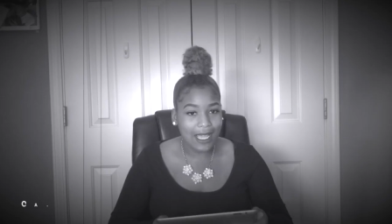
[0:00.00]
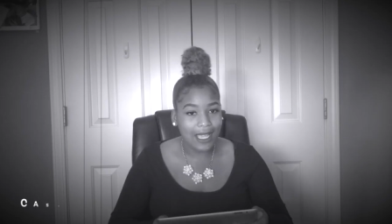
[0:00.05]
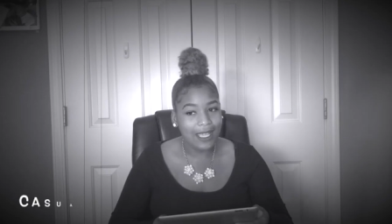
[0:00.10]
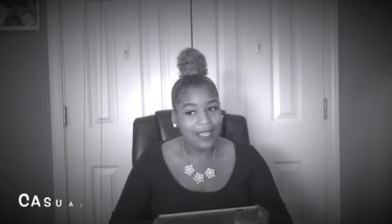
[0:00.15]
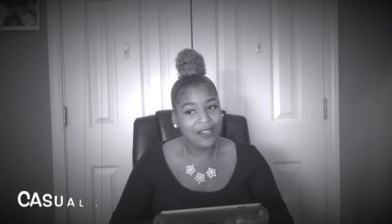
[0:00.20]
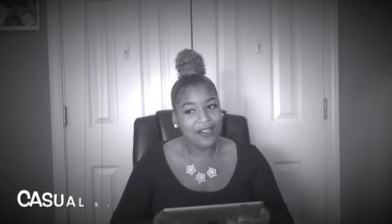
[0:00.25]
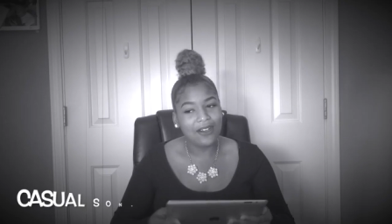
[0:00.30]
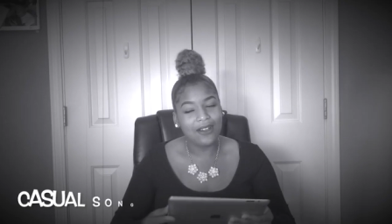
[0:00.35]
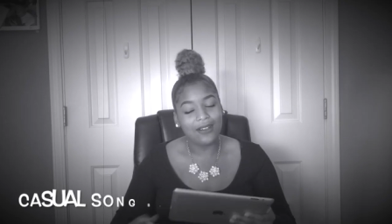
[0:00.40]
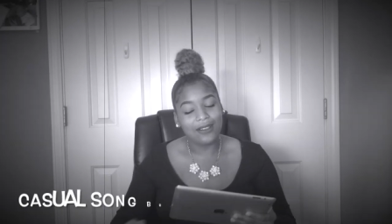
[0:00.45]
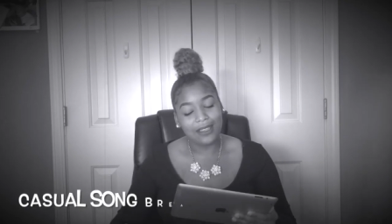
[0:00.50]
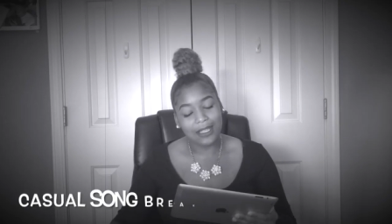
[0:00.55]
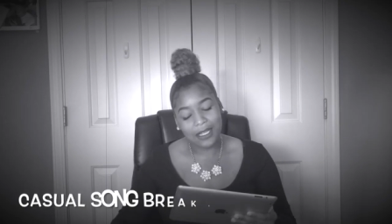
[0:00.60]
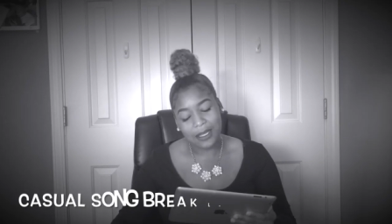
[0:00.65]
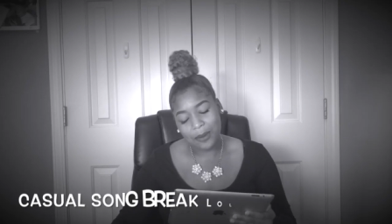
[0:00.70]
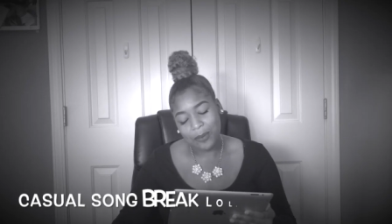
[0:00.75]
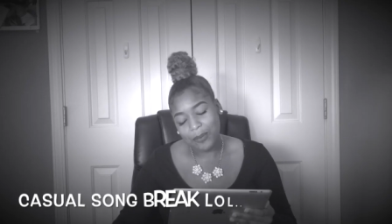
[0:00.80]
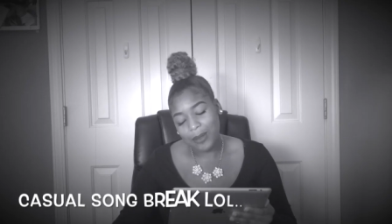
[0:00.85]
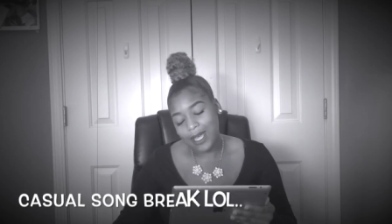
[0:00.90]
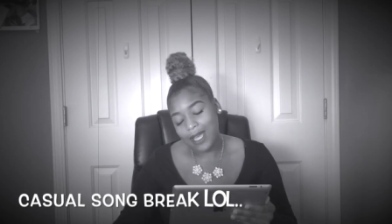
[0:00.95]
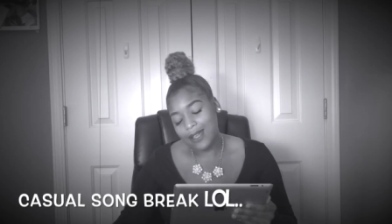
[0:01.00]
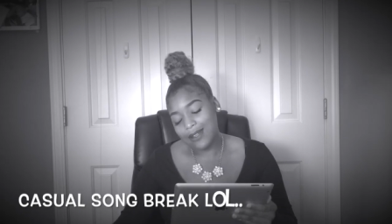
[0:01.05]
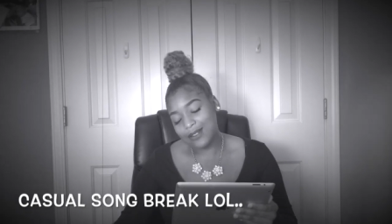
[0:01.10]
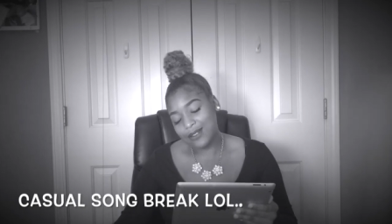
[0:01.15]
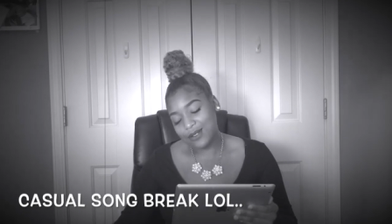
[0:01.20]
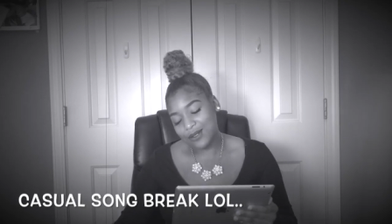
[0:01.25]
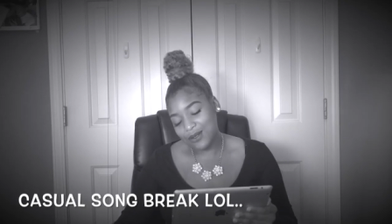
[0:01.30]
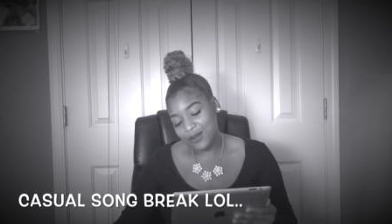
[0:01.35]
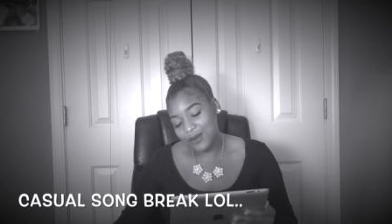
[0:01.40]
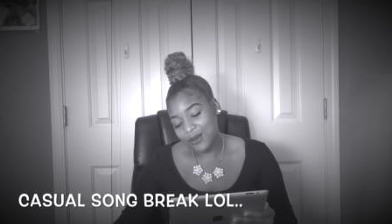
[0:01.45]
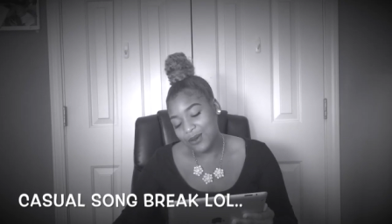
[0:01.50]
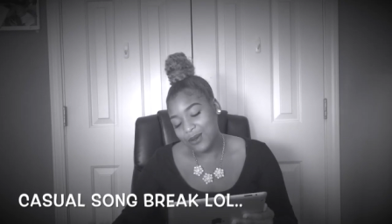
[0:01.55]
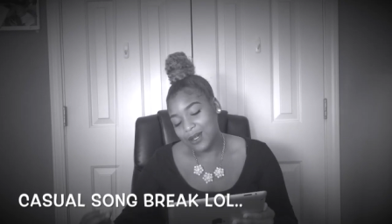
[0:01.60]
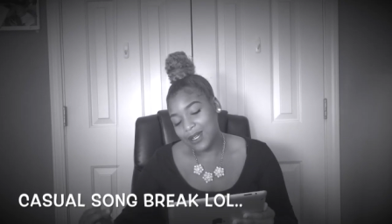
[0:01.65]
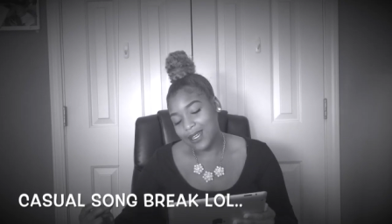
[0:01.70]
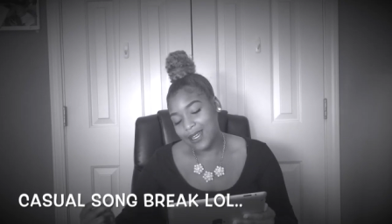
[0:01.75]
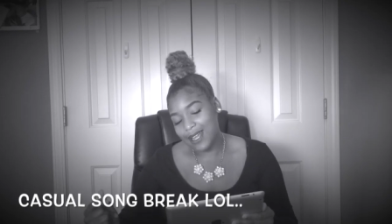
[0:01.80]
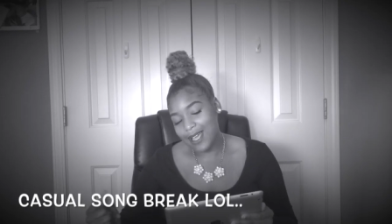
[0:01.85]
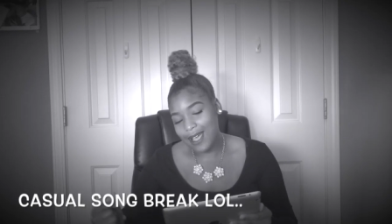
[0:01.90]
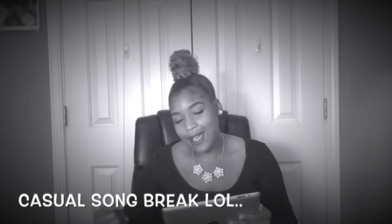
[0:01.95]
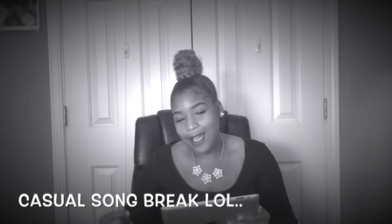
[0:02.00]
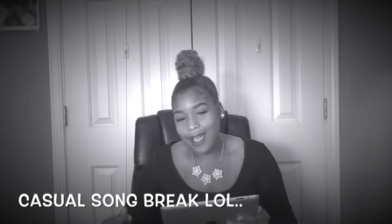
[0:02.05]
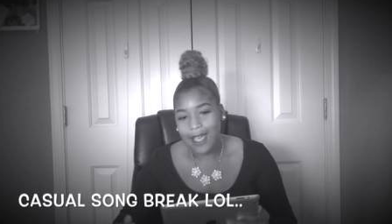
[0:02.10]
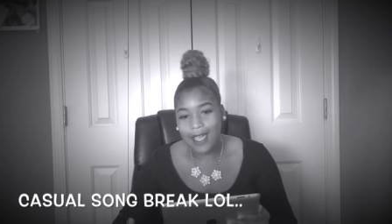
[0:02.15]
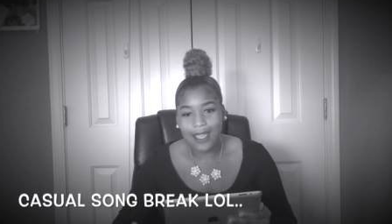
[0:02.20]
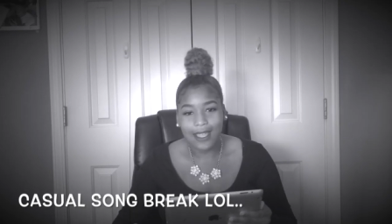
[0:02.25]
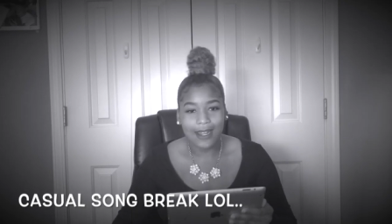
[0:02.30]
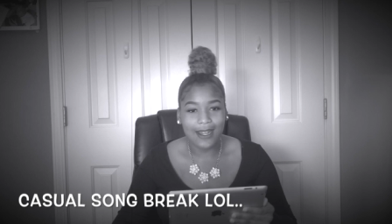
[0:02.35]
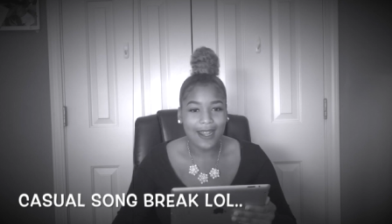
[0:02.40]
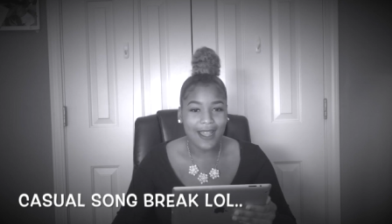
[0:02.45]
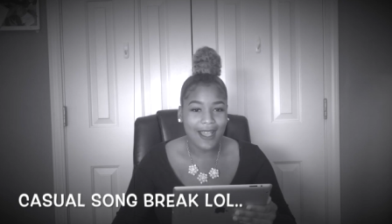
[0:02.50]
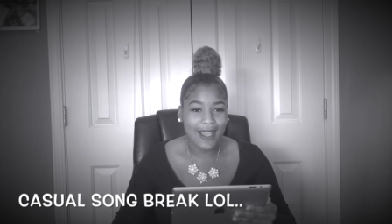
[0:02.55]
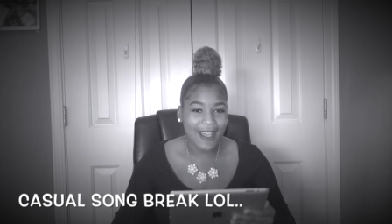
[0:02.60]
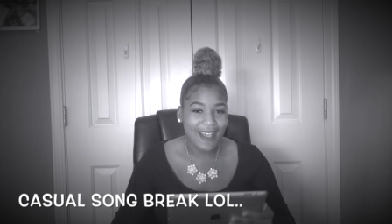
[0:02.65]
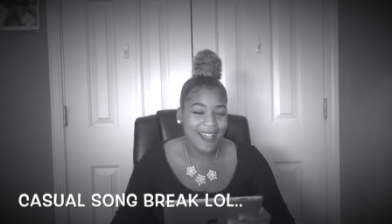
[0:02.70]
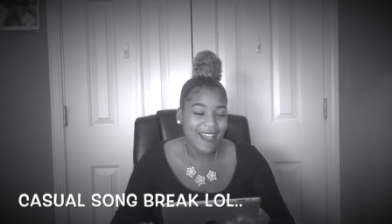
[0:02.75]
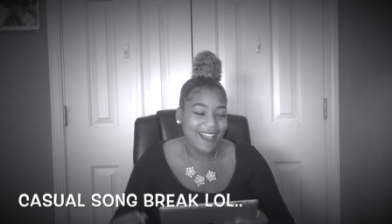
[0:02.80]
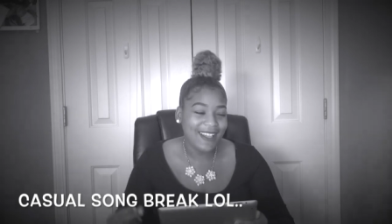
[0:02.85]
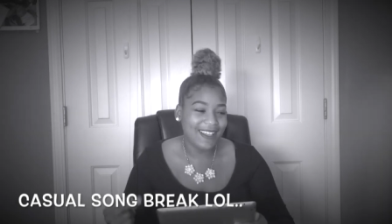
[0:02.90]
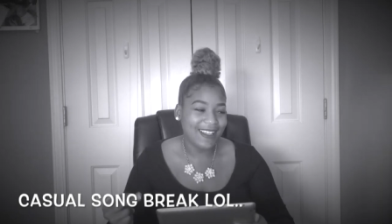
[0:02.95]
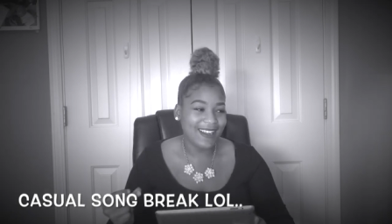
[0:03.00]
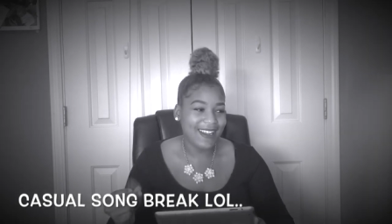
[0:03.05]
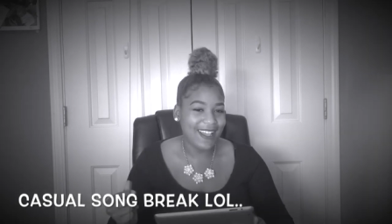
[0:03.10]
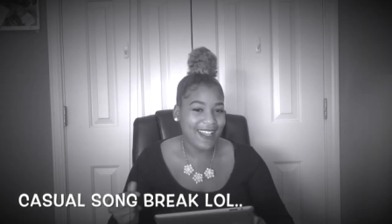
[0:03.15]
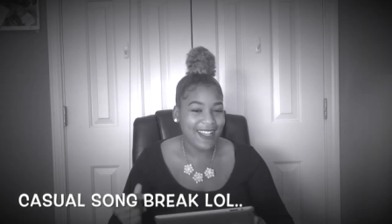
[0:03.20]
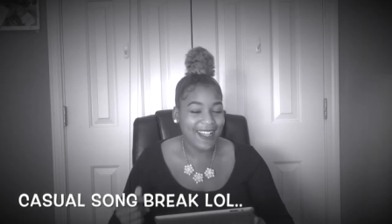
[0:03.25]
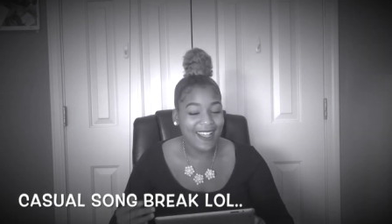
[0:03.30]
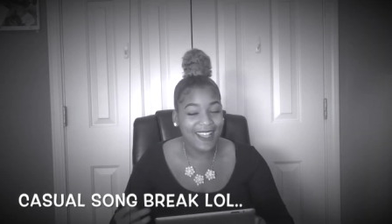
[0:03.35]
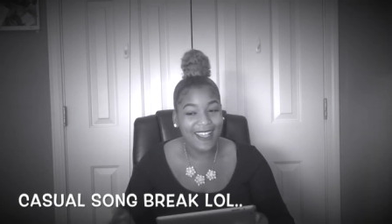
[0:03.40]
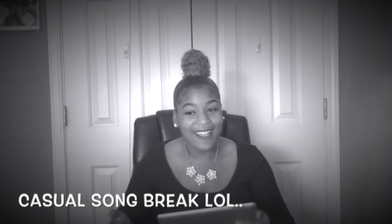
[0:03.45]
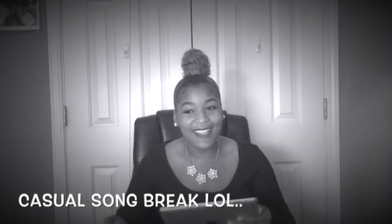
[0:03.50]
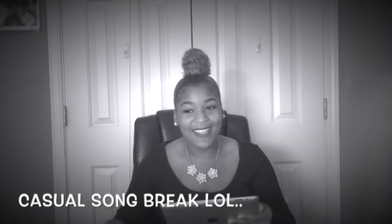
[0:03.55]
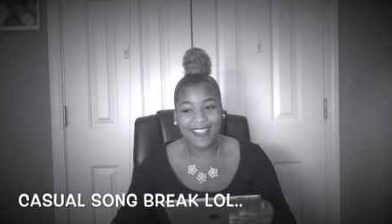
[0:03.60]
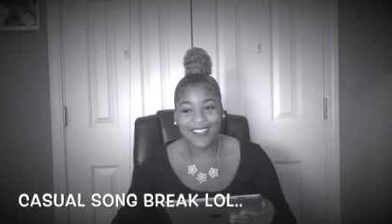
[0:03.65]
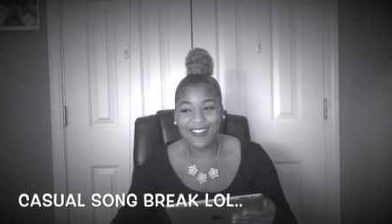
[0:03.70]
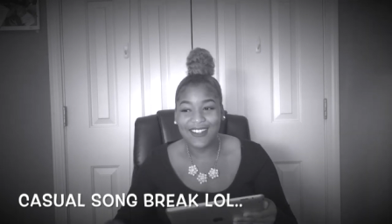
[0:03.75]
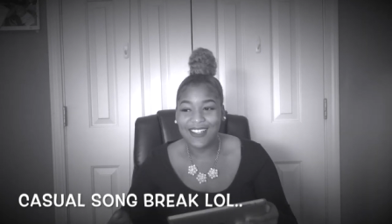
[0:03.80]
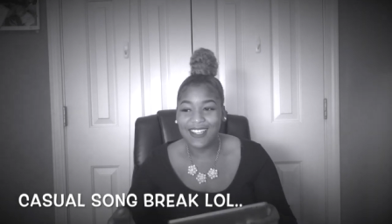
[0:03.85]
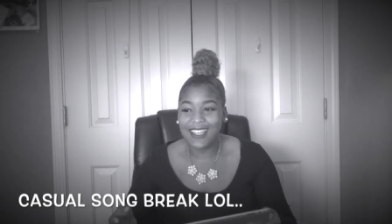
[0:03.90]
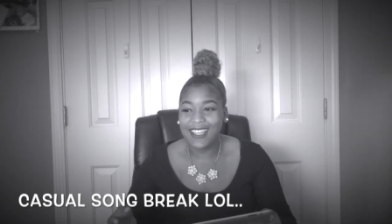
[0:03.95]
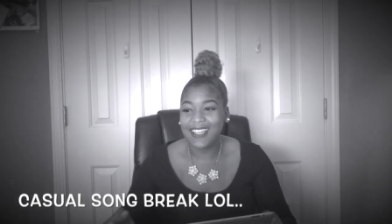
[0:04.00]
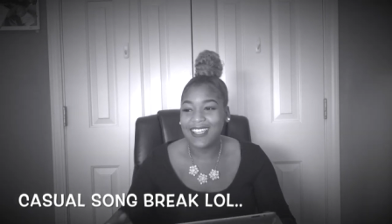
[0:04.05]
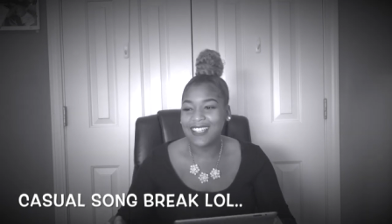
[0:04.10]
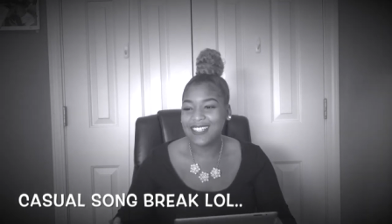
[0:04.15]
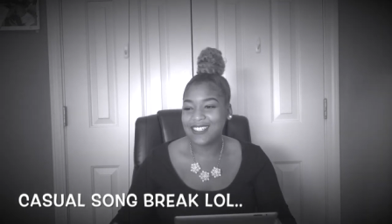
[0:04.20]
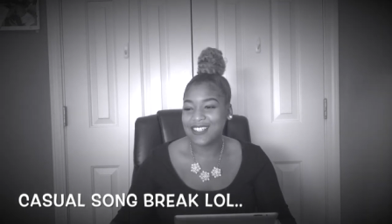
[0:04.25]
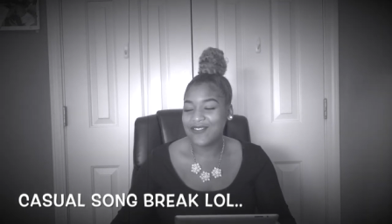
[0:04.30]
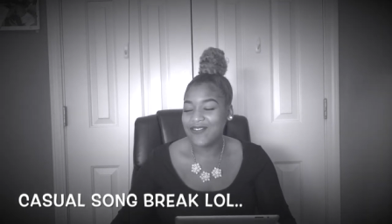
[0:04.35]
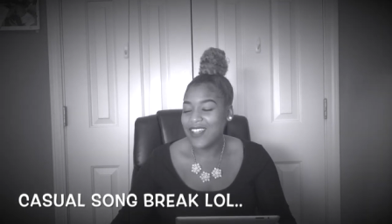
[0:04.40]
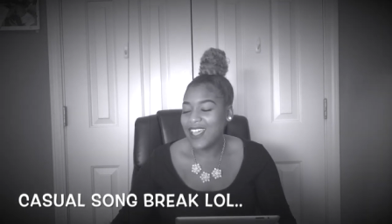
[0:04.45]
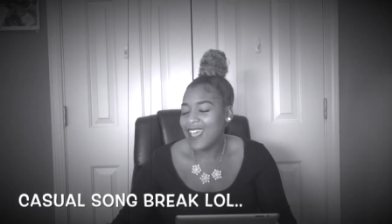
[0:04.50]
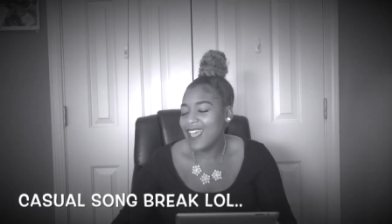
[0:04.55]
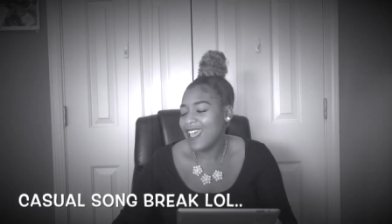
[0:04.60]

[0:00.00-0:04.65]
I ain't gonna think about you tonight, night, night. Girl, I ain't you.